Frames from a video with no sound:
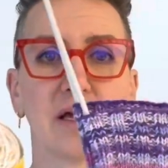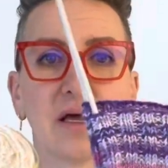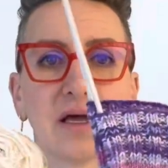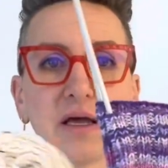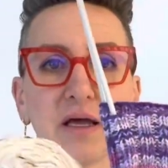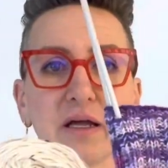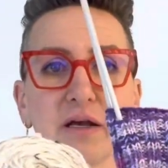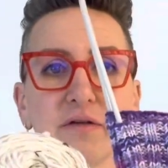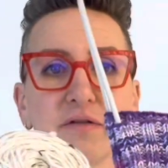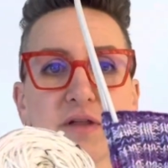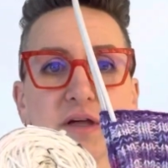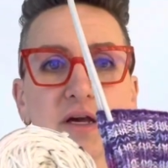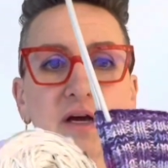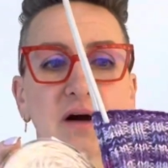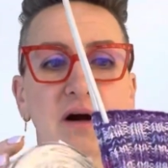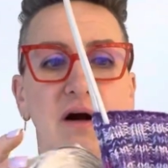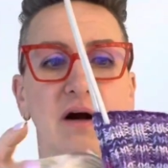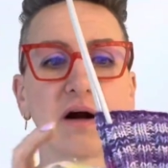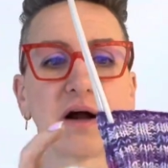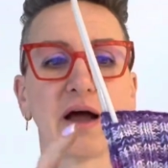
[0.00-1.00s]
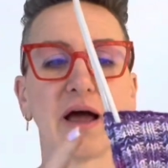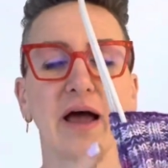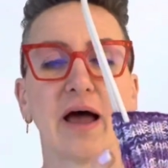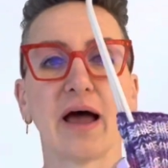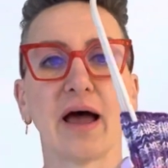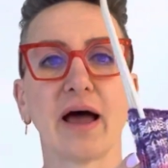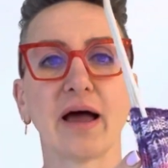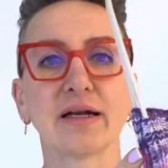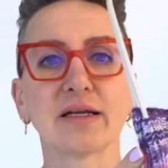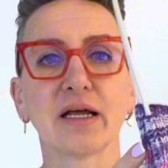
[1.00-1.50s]
in the car,
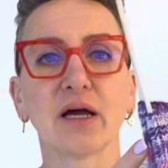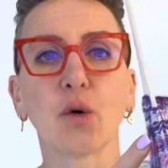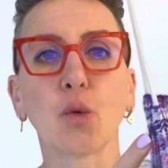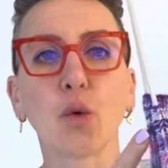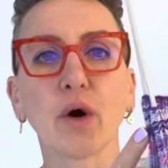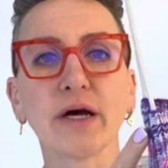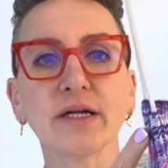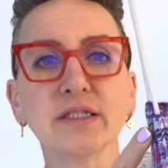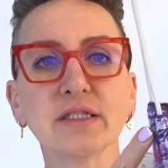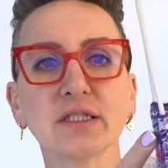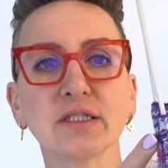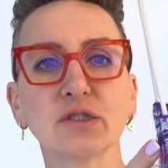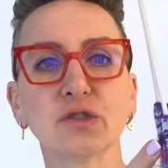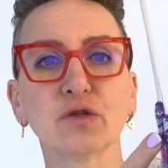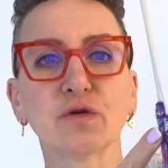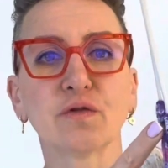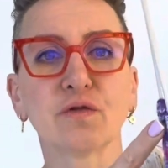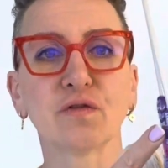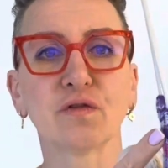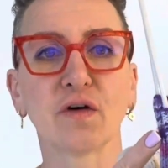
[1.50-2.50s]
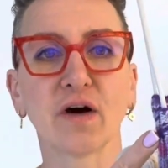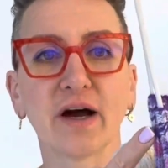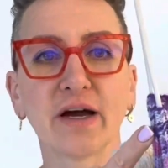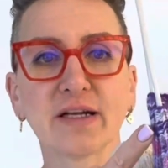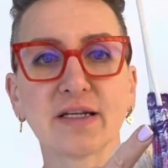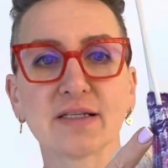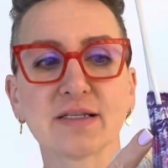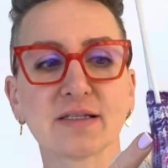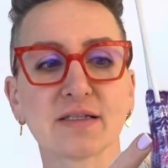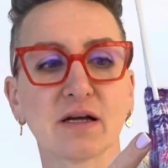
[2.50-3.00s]
and I wanted to
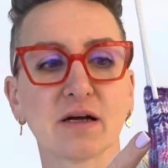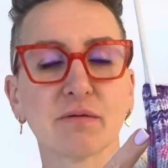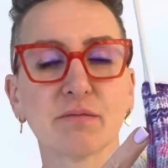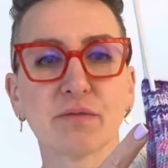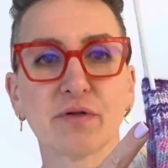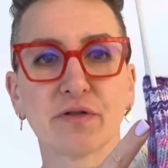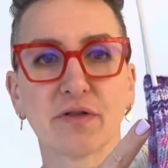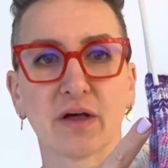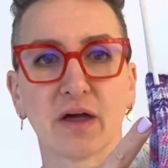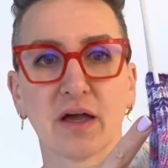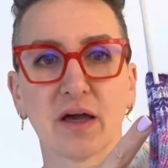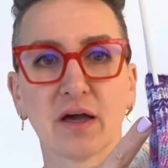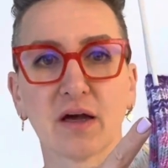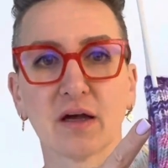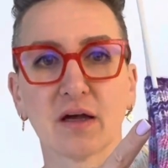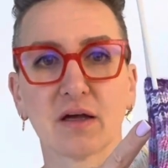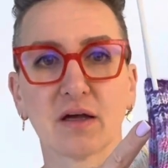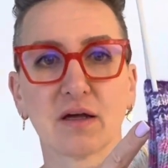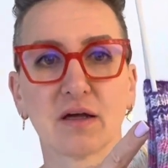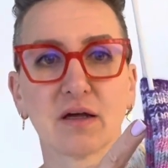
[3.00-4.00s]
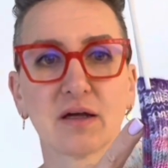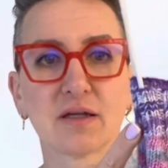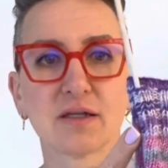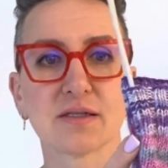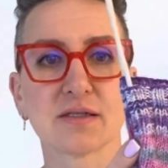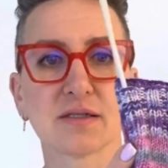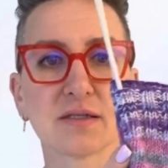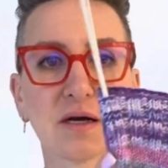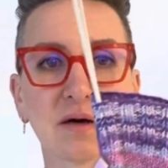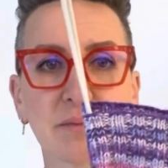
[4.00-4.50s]
find something,
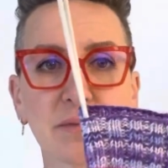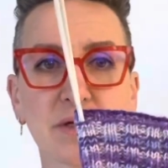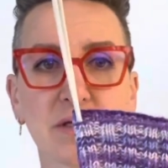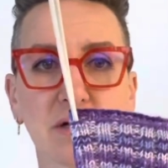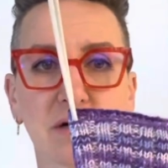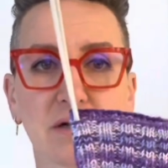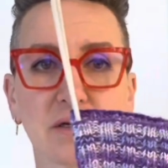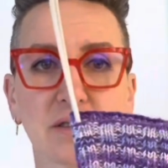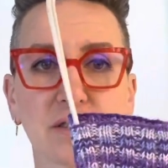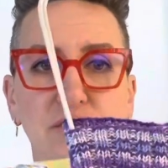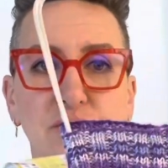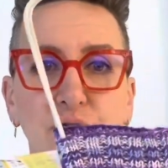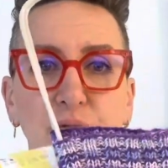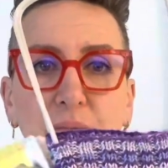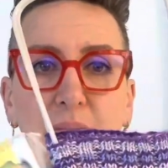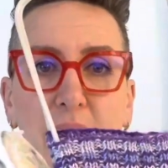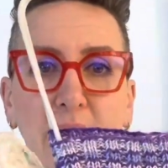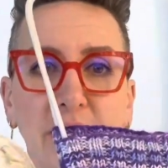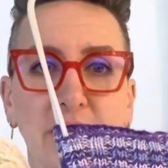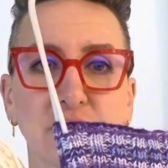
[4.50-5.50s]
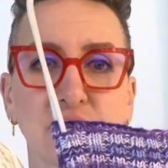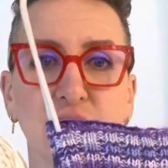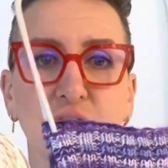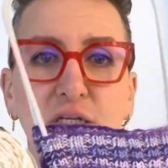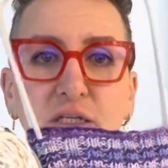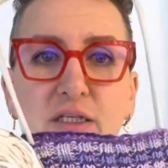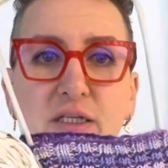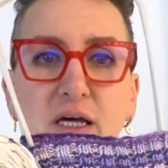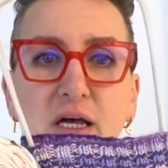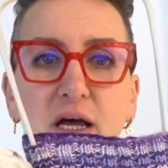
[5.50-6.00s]
some yarn to match
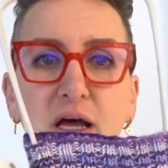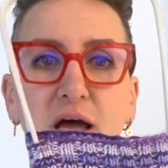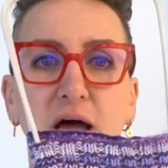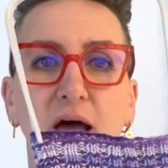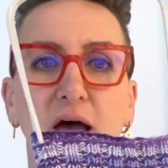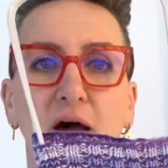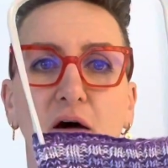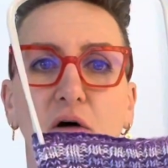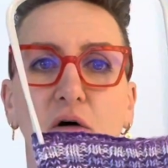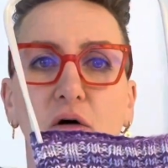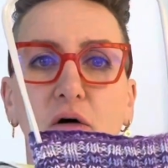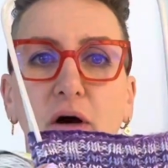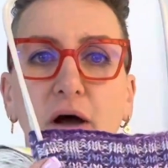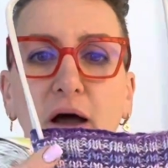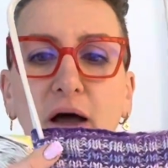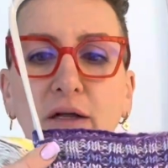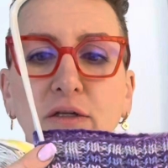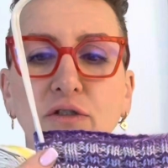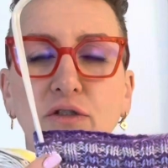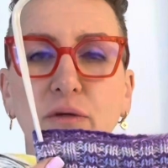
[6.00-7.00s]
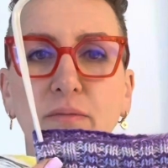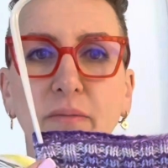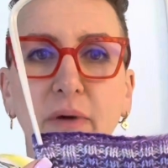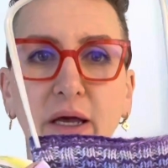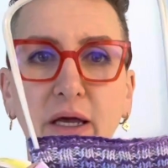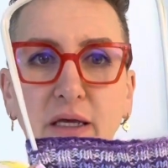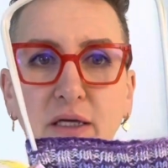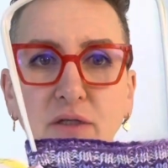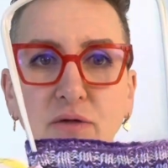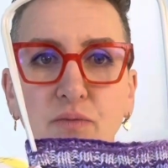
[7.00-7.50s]
it and to
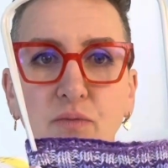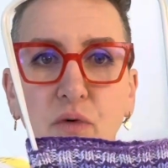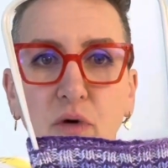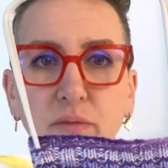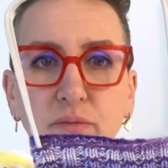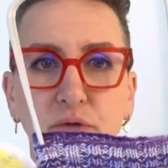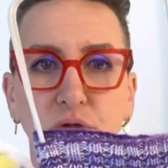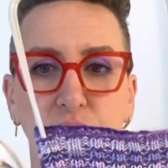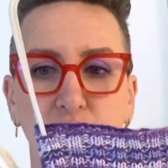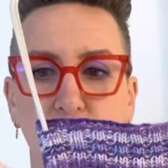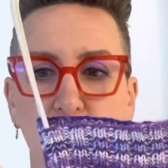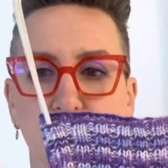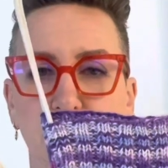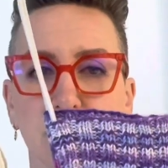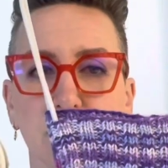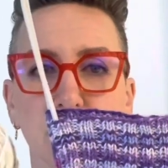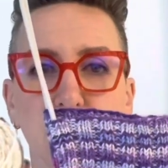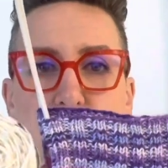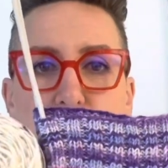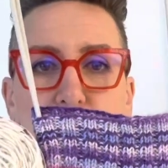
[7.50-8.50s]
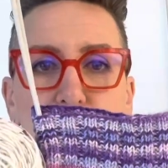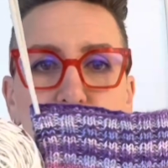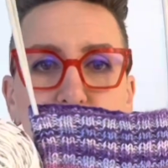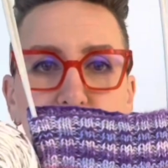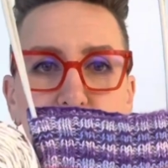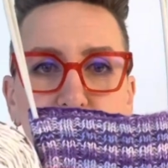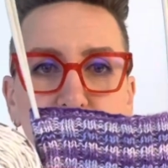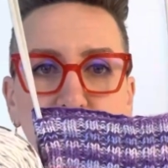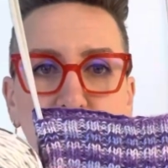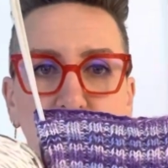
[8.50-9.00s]
make it more beautiful, to
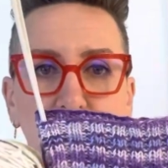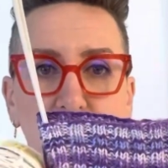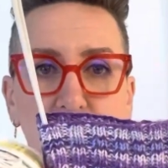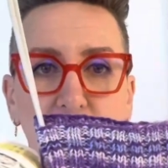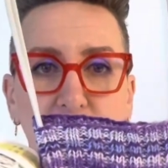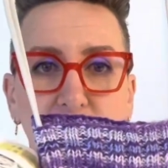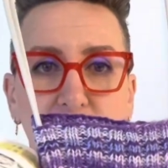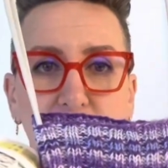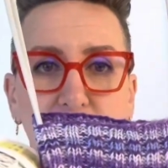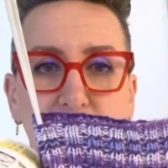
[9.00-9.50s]
beautify it.